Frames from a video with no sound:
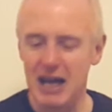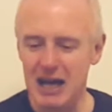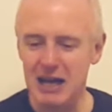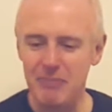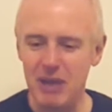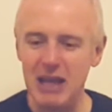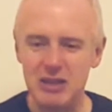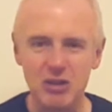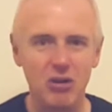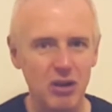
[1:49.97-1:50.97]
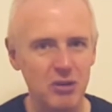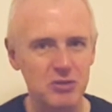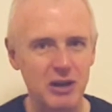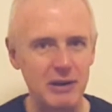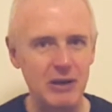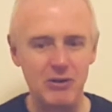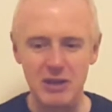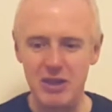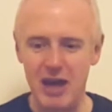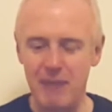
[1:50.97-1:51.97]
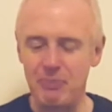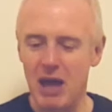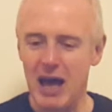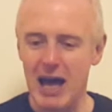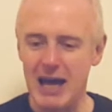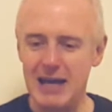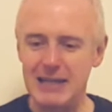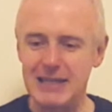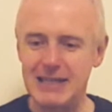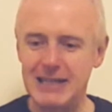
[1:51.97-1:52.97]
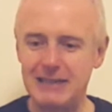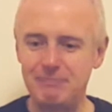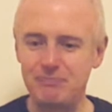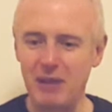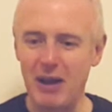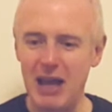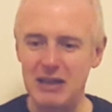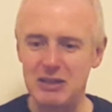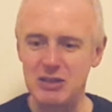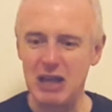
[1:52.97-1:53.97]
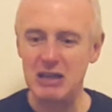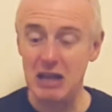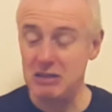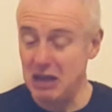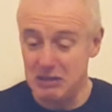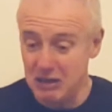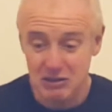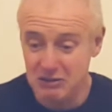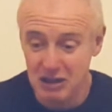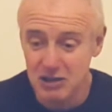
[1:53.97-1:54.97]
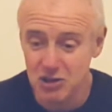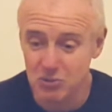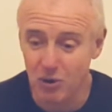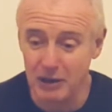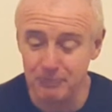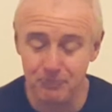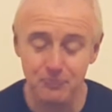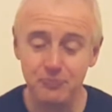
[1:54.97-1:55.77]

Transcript: Um, it's got lots going on in there, and um, it's, it's it's it's a delicious wine.